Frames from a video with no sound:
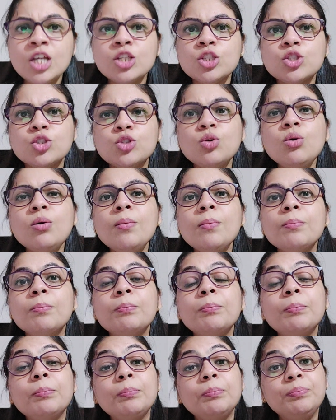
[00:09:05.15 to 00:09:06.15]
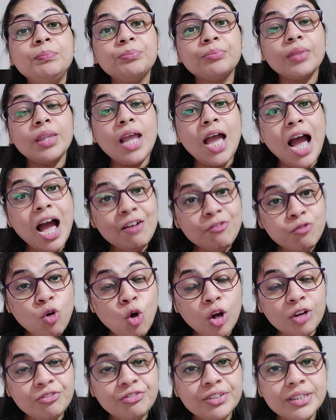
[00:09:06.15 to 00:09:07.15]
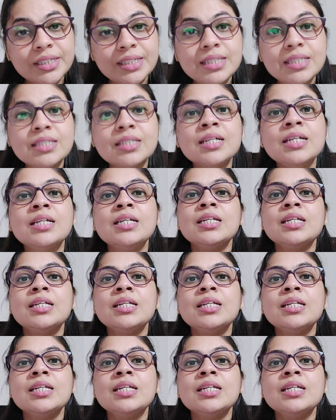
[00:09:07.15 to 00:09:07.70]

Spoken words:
So have confidence,